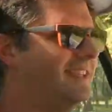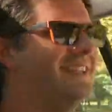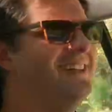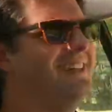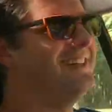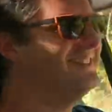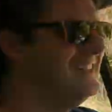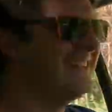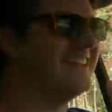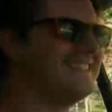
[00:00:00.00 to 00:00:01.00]
You know,
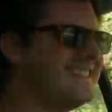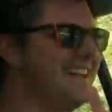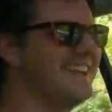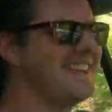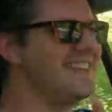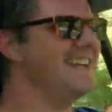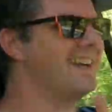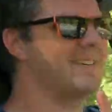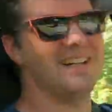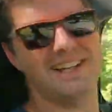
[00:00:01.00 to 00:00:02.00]
that's the other thing I
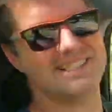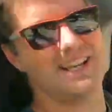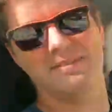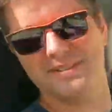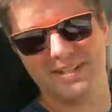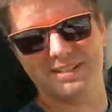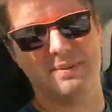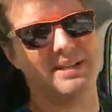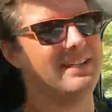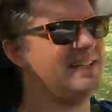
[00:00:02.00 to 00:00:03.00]
realize I haven't talked
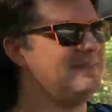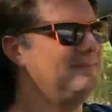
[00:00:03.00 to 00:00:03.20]
about yet.